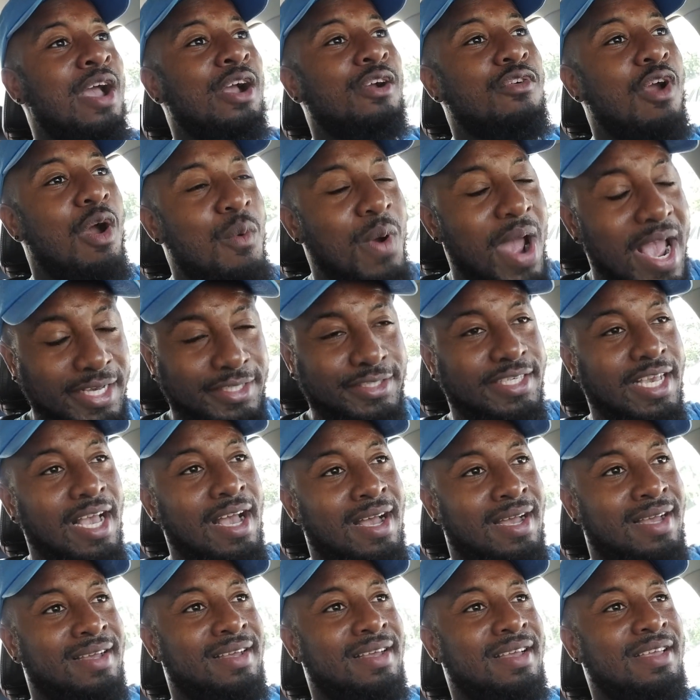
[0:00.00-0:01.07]

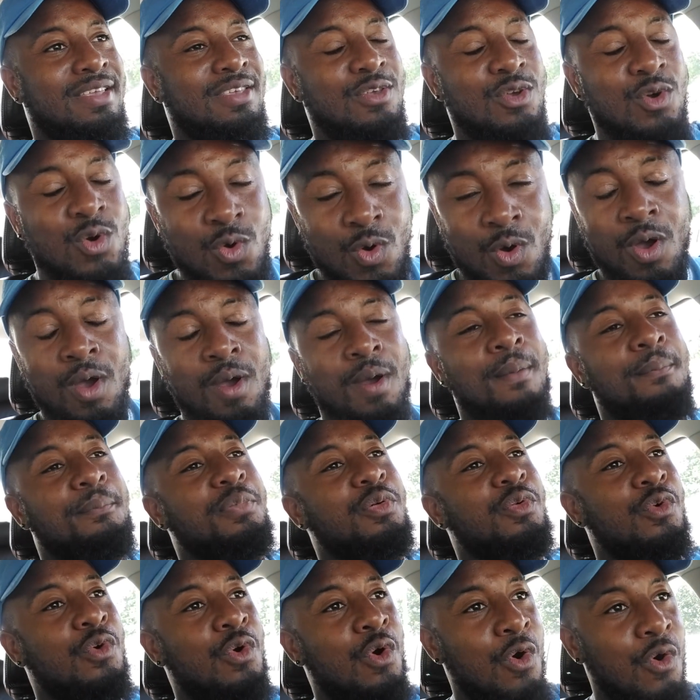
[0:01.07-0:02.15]
Croatia, you
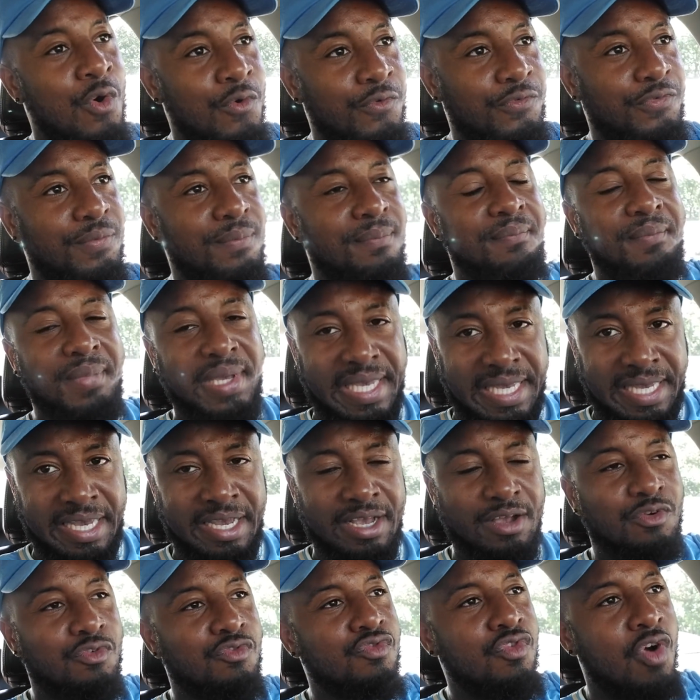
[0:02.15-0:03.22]
prove me
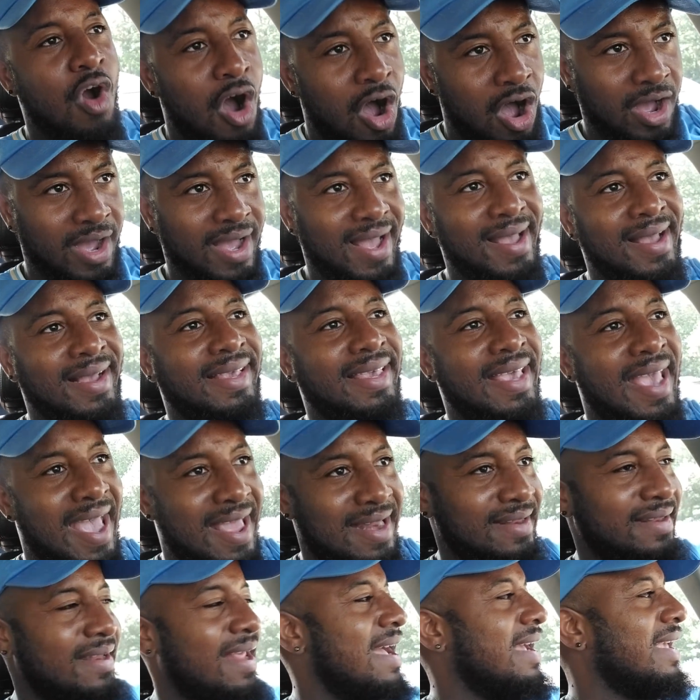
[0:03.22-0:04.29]
wrong
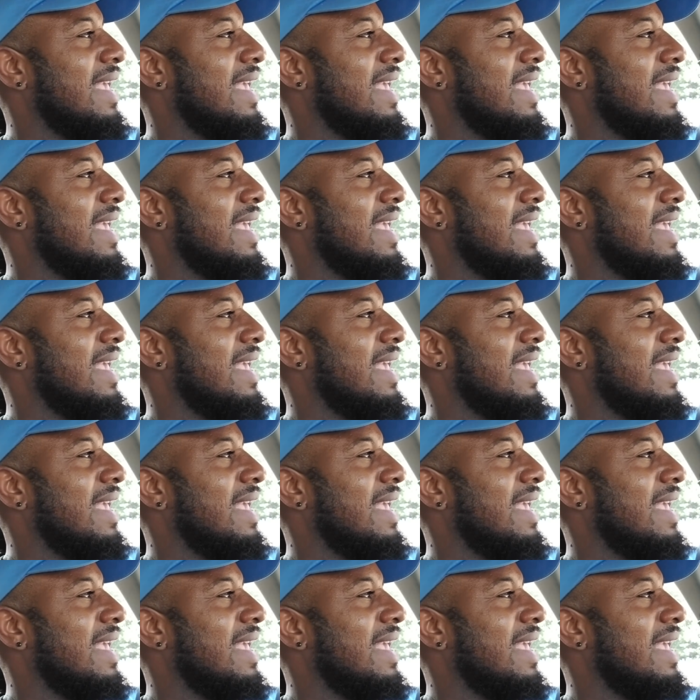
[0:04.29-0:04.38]
again.